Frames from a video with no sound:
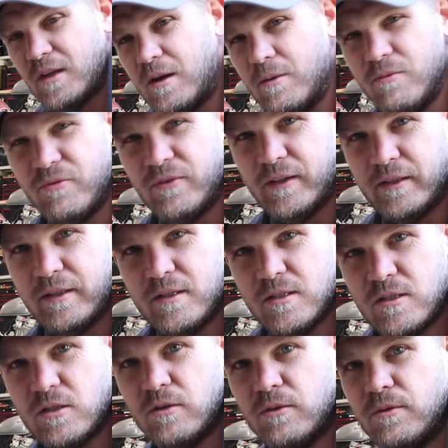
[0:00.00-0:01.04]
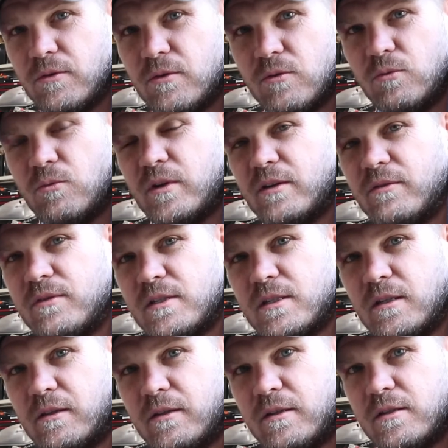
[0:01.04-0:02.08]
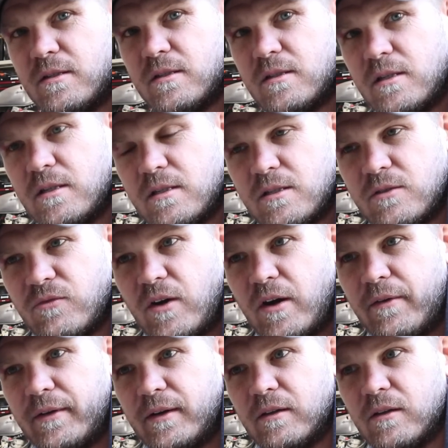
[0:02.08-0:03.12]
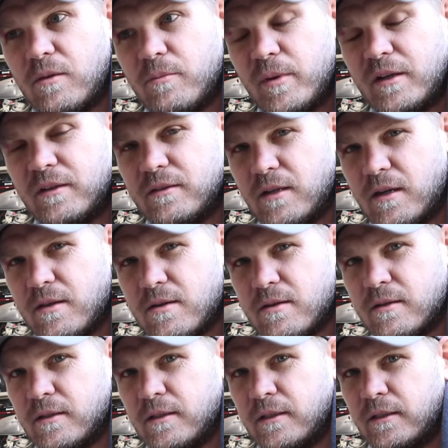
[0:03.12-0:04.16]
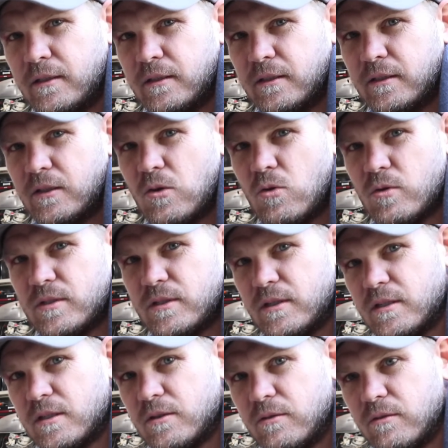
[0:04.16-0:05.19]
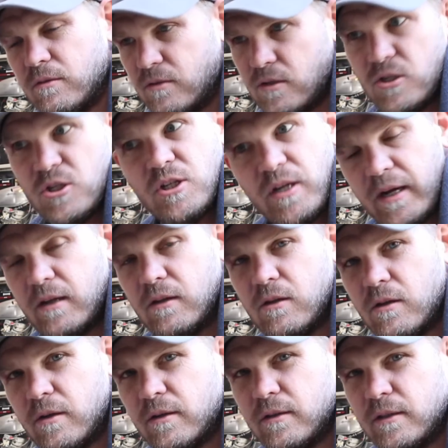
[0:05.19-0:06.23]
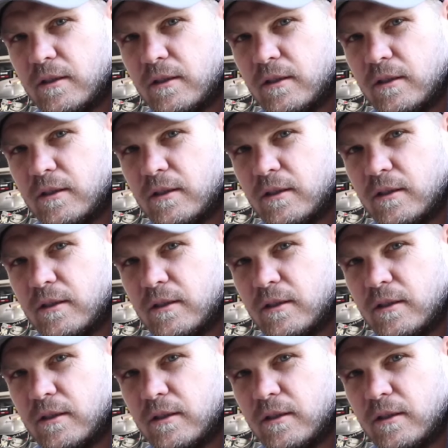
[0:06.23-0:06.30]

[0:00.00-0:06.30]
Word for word: I'm feeling as though one of the cylinders is firing a lot better than the other, causing it to just shake a lot.